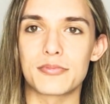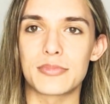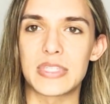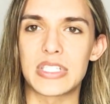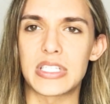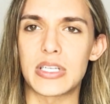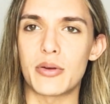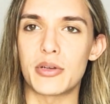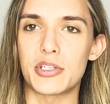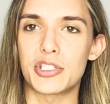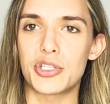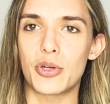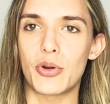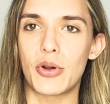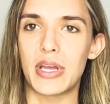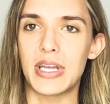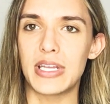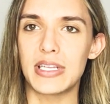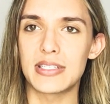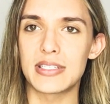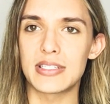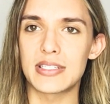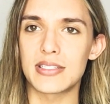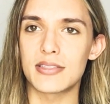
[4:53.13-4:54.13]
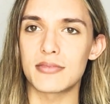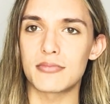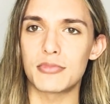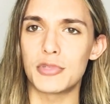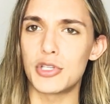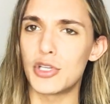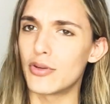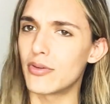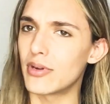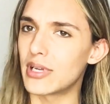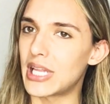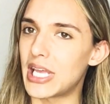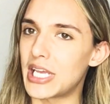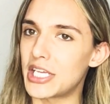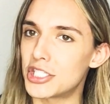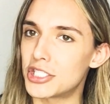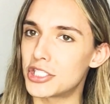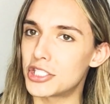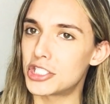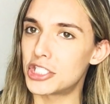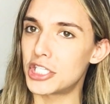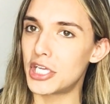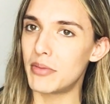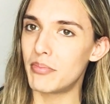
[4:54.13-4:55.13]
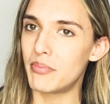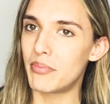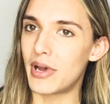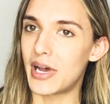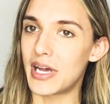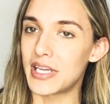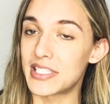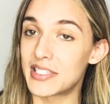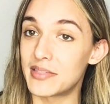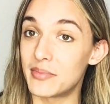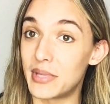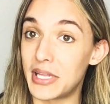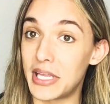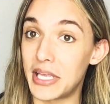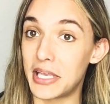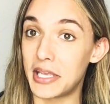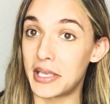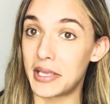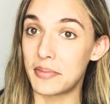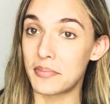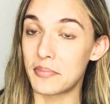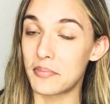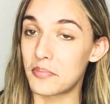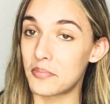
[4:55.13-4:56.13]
So a choice, new relationship, possibly.